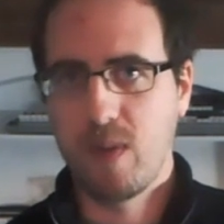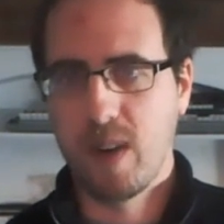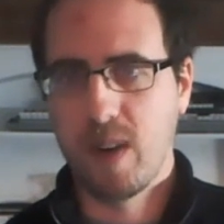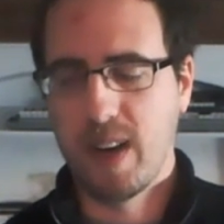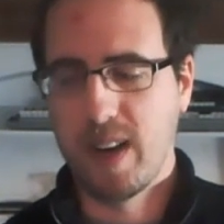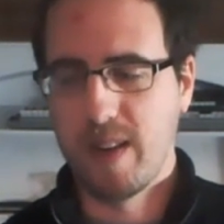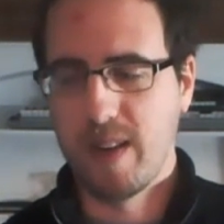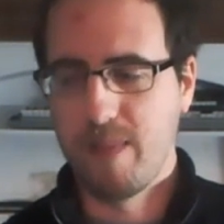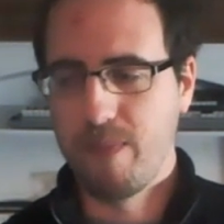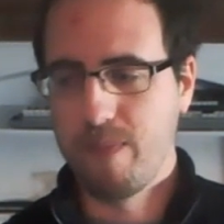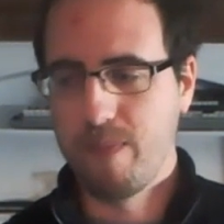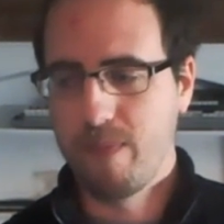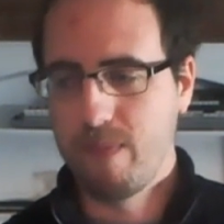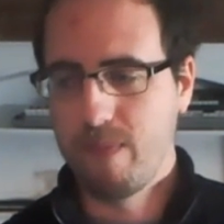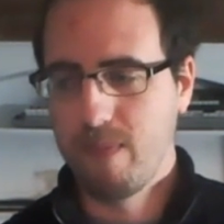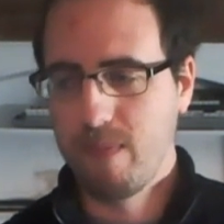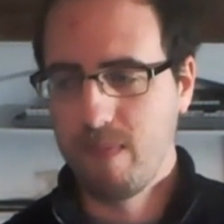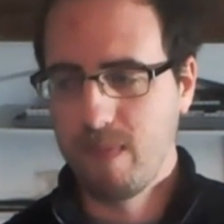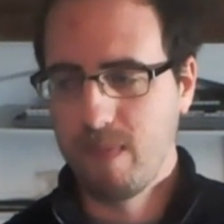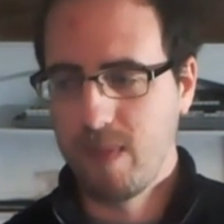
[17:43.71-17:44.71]
Um,
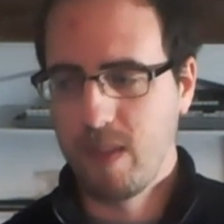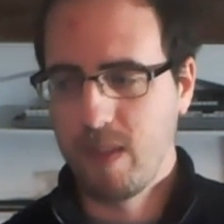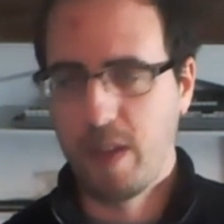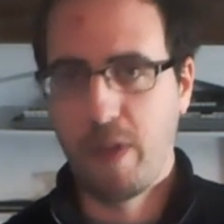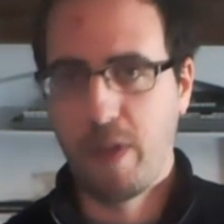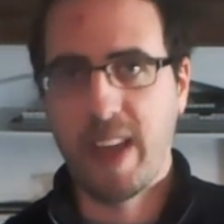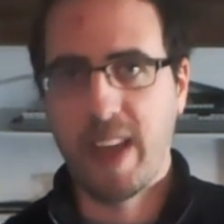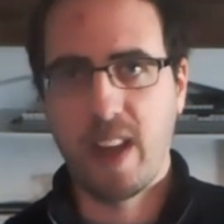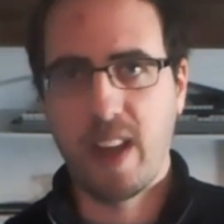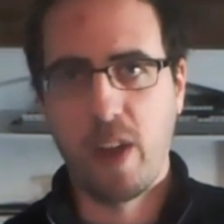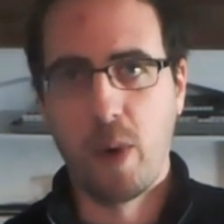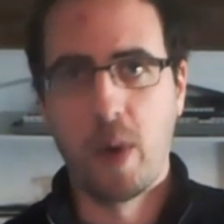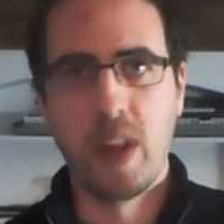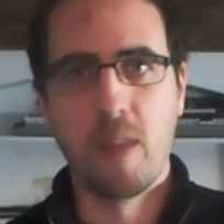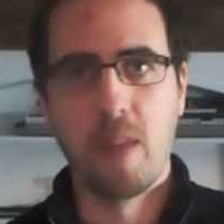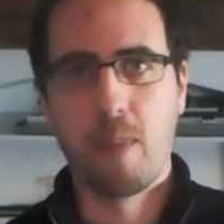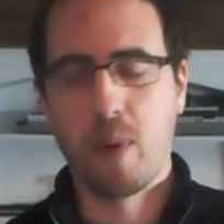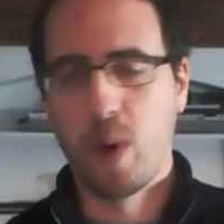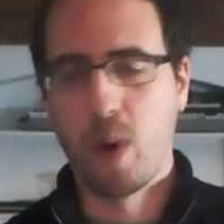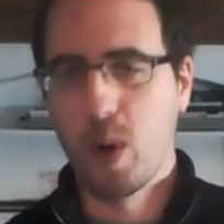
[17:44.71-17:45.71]
do you think you know any
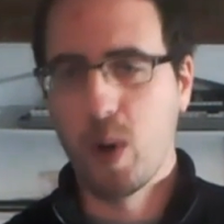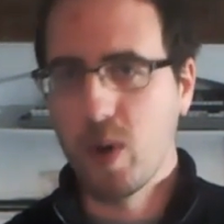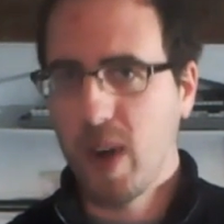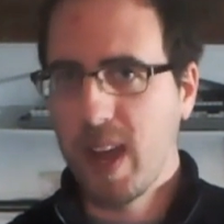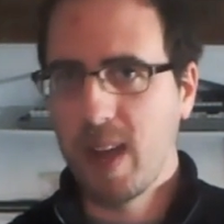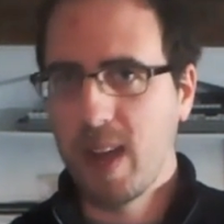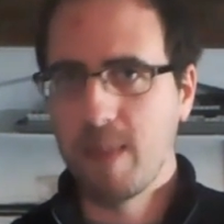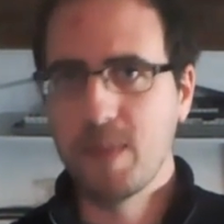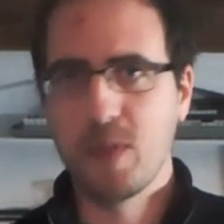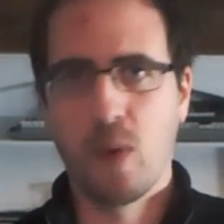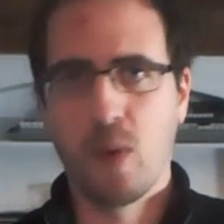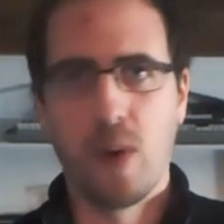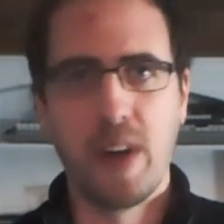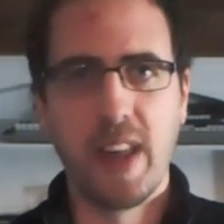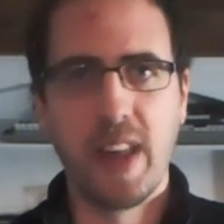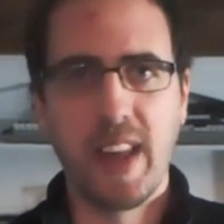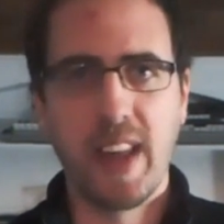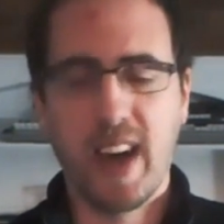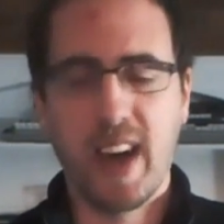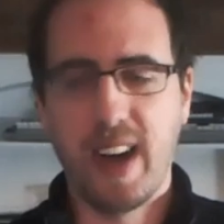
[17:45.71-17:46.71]
programs or
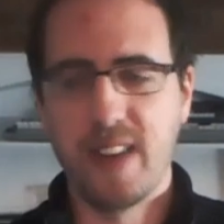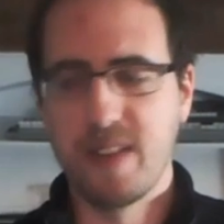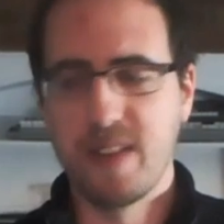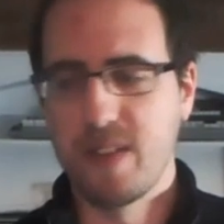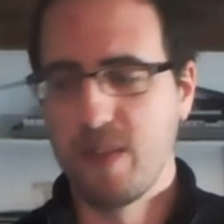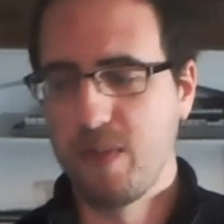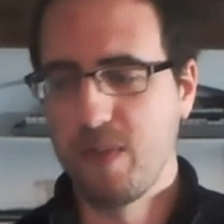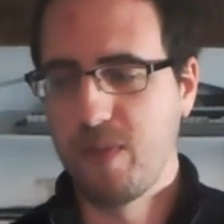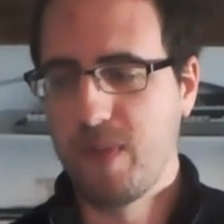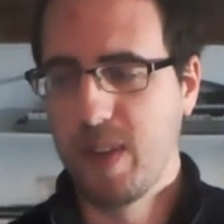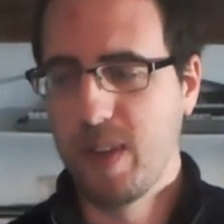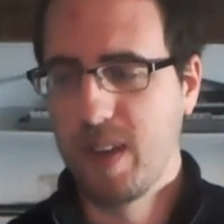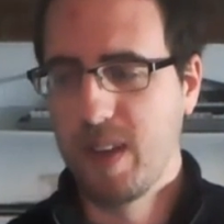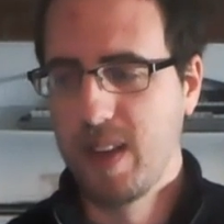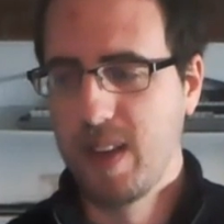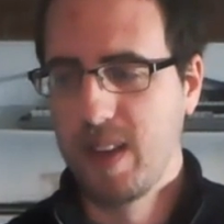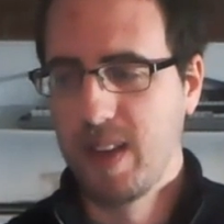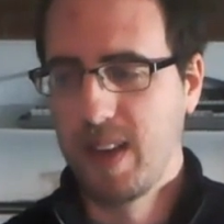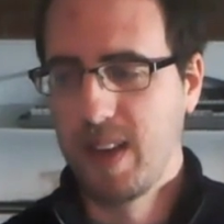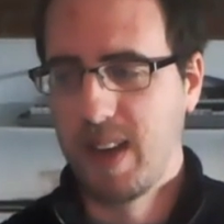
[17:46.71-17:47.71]
any kinds of
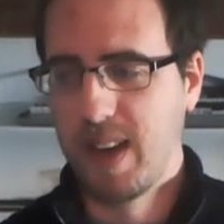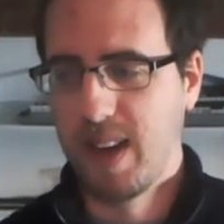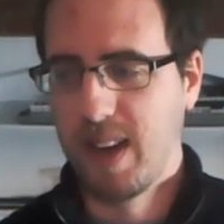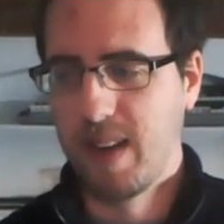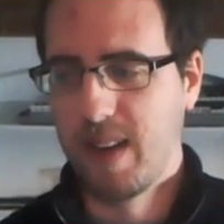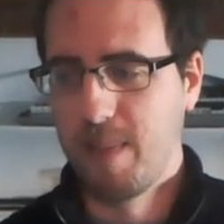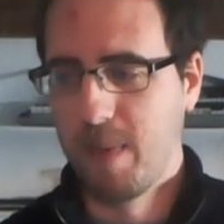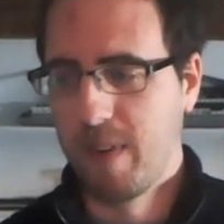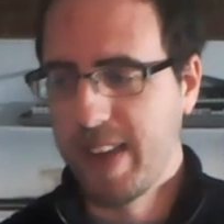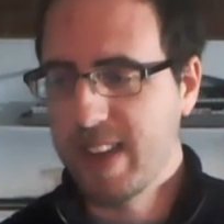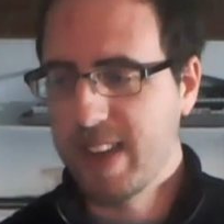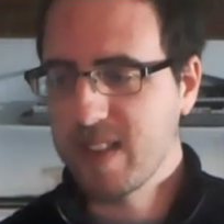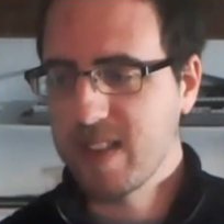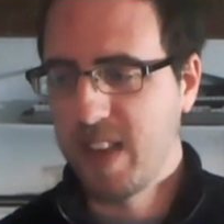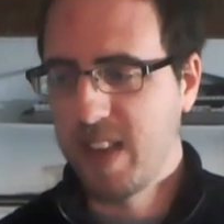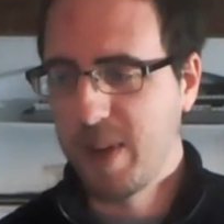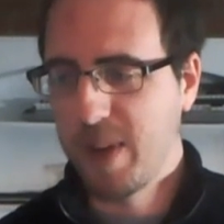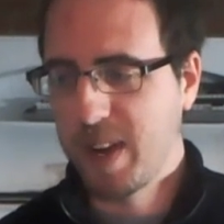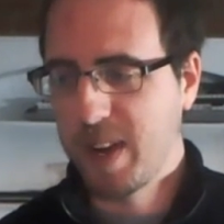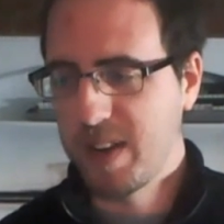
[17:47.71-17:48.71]
um, links
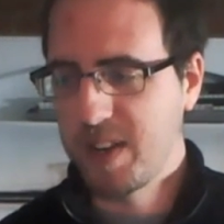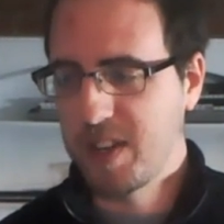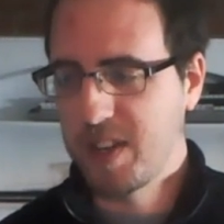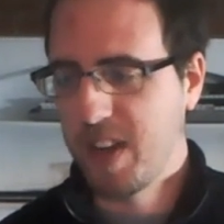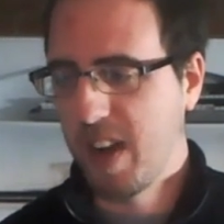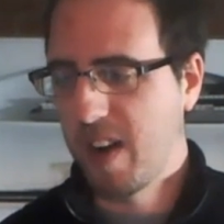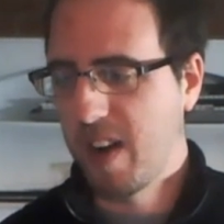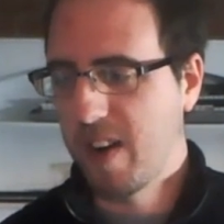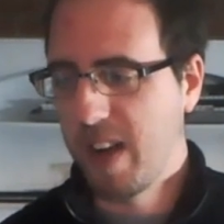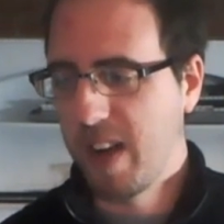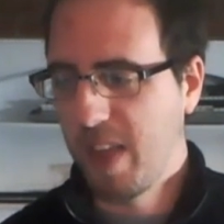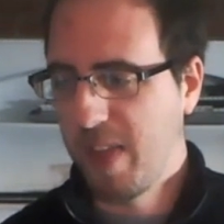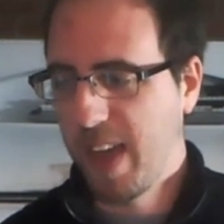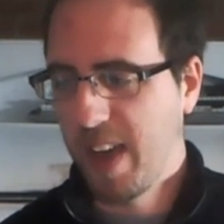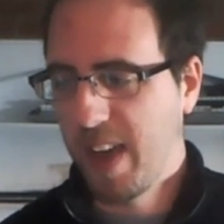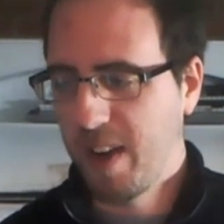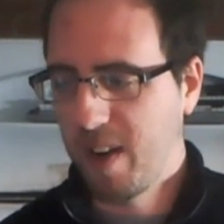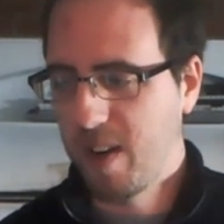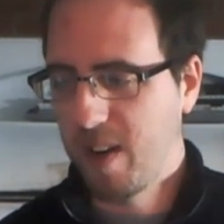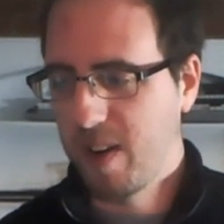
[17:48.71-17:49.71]
that you could share, anything
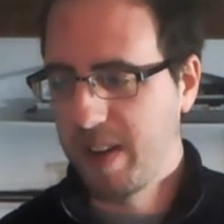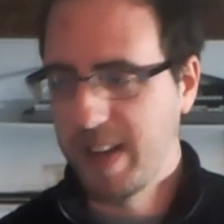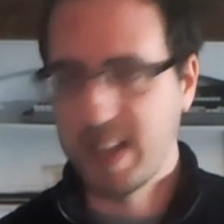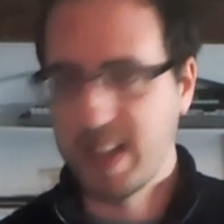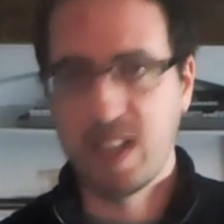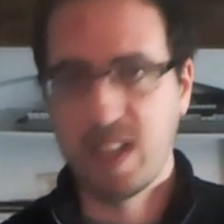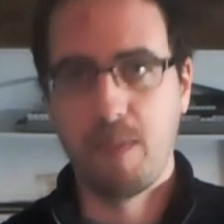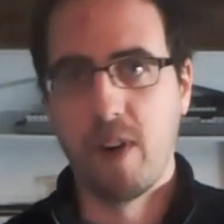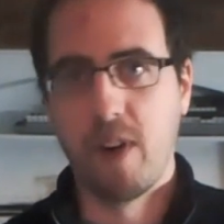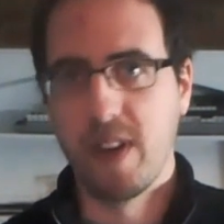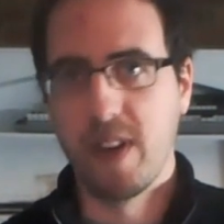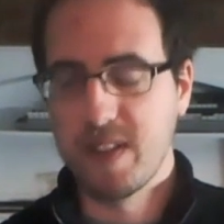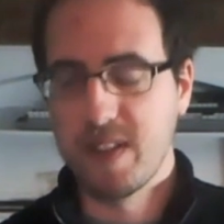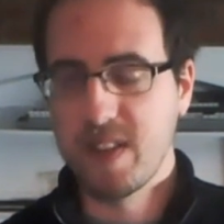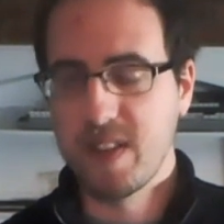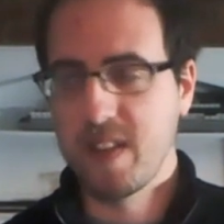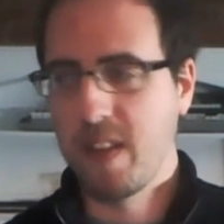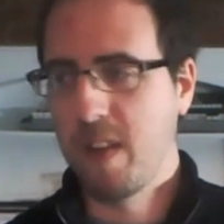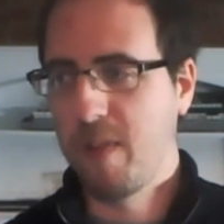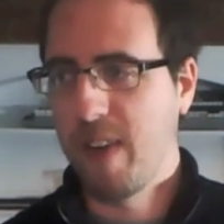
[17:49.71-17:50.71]
at all,
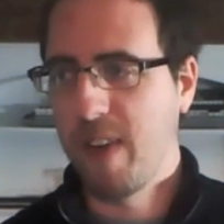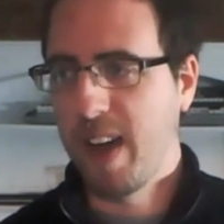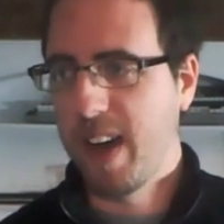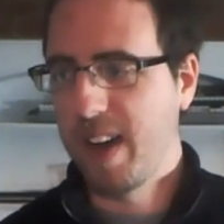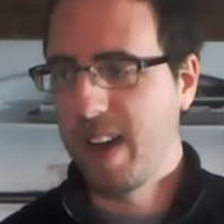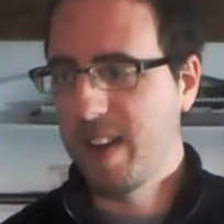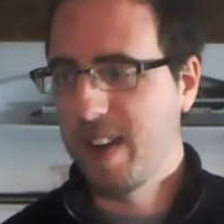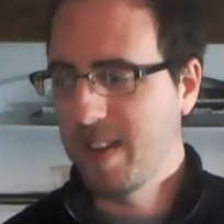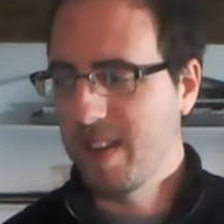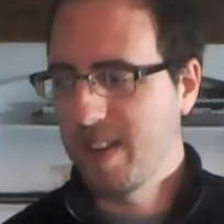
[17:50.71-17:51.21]
experiences that you've had?